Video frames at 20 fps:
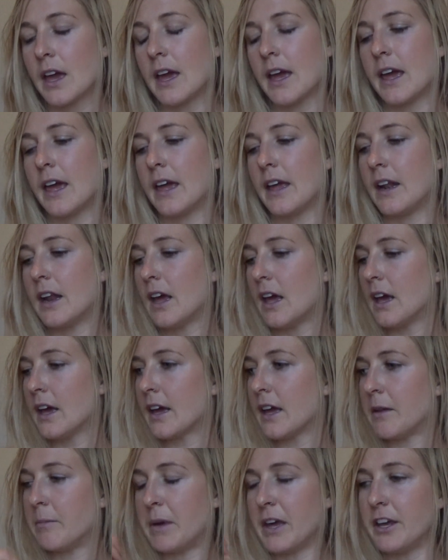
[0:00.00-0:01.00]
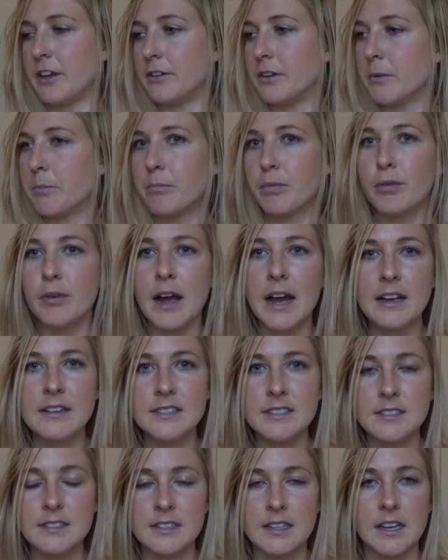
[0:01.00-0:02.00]
It can make you
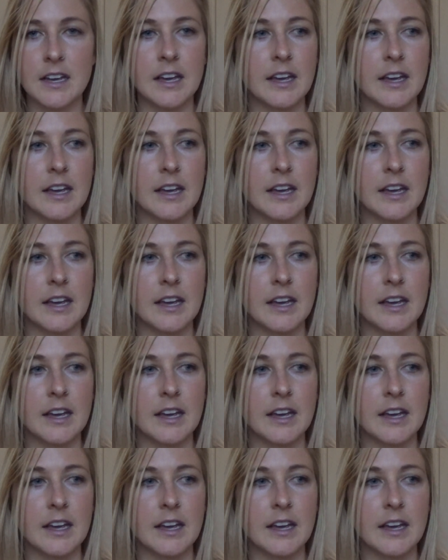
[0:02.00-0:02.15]
depressed.